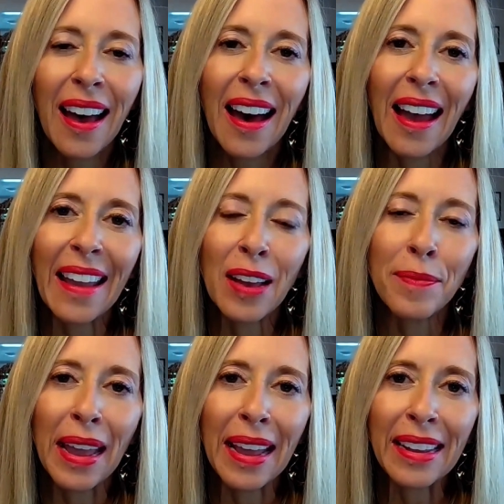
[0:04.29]
I am
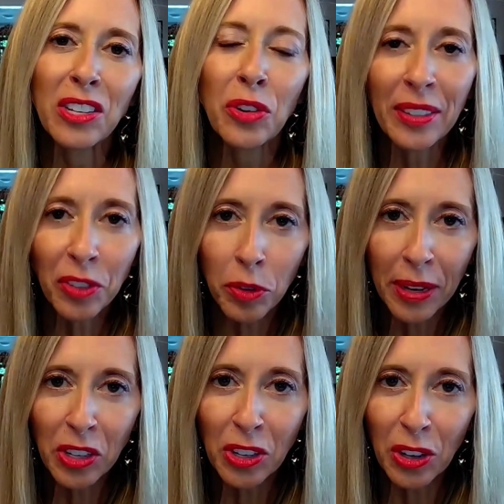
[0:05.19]
a
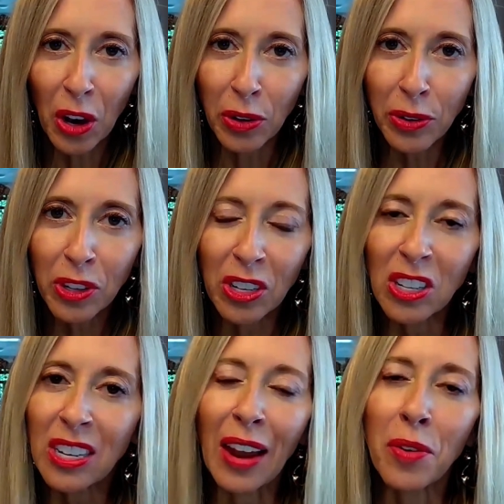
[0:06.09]
transformational coach, a
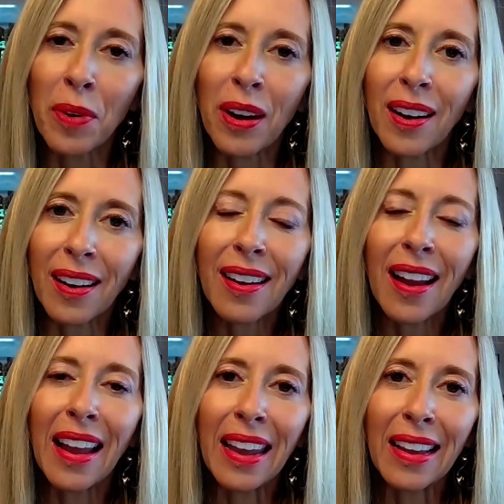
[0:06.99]
shadow
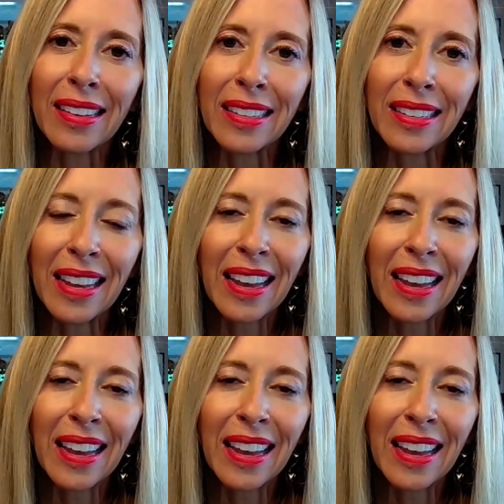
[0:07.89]
worker, and